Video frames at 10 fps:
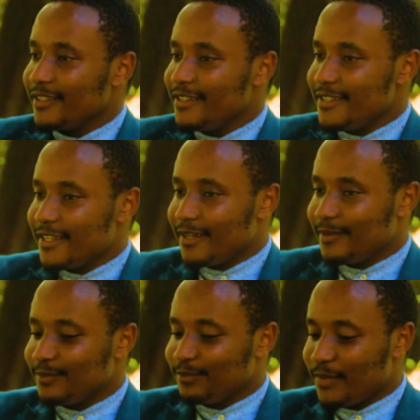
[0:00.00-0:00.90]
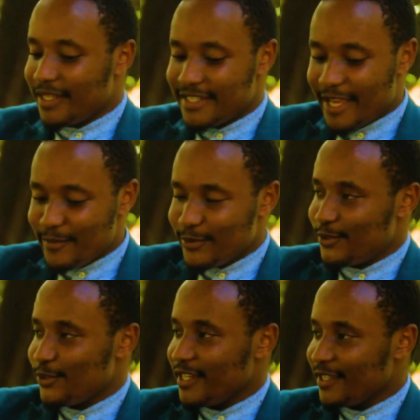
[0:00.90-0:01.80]
and by the time I
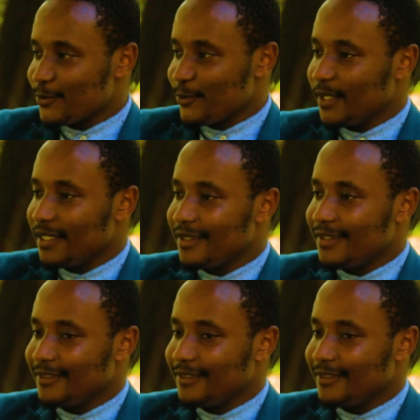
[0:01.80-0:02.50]
was joining school,